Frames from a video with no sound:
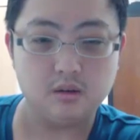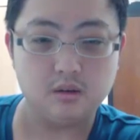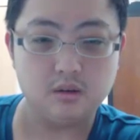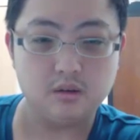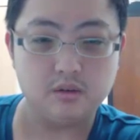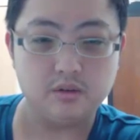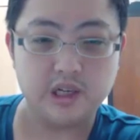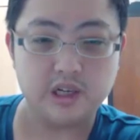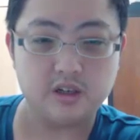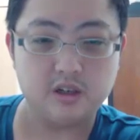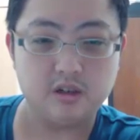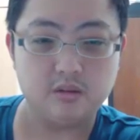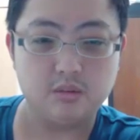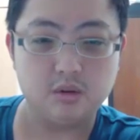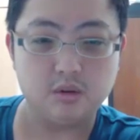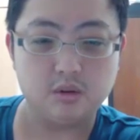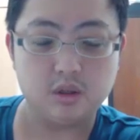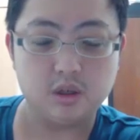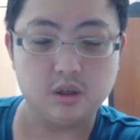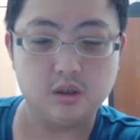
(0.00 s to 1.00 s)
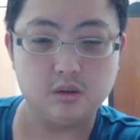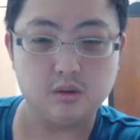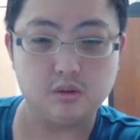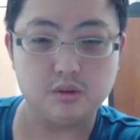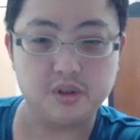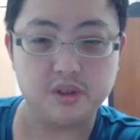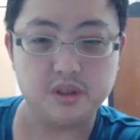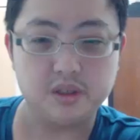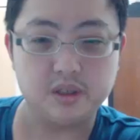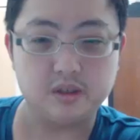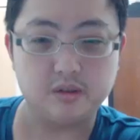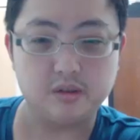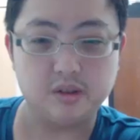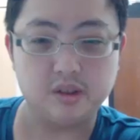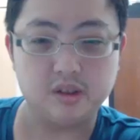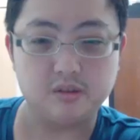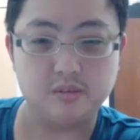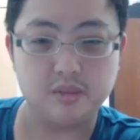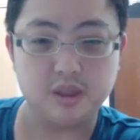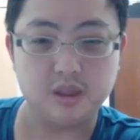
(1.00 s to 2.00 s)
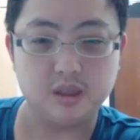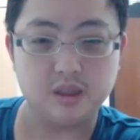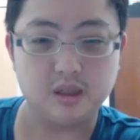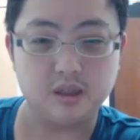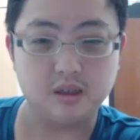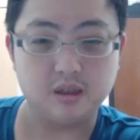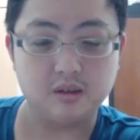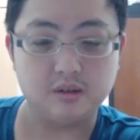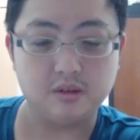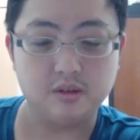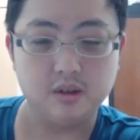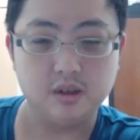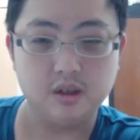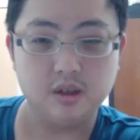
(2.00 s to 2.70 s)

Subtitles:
The total variable cost will be